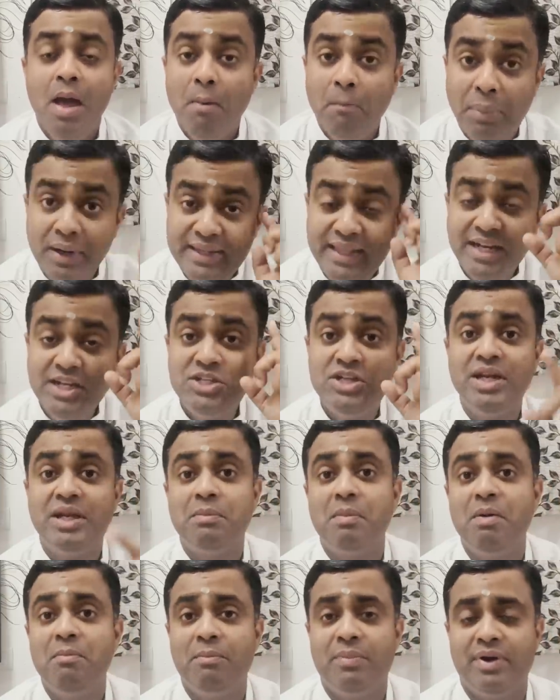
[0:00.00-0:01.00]
But then she
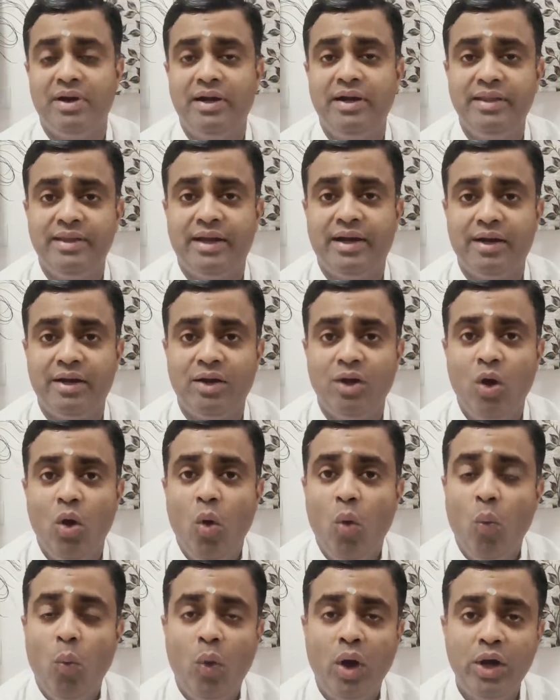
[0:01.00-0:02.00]
remembered that
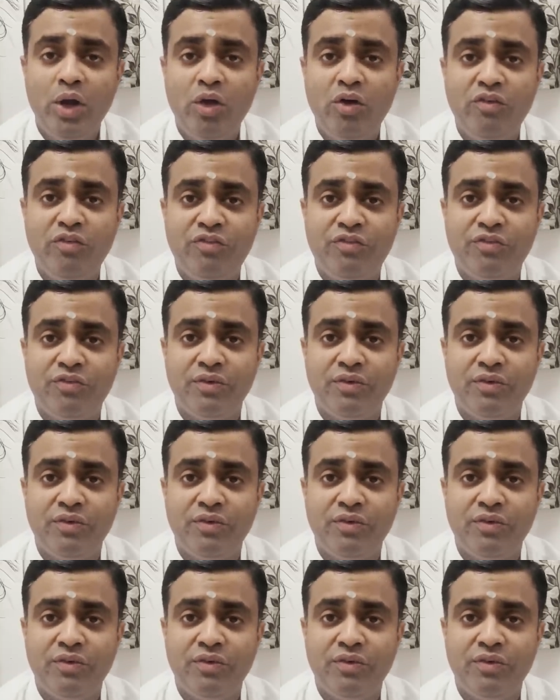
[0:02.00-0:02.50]
one of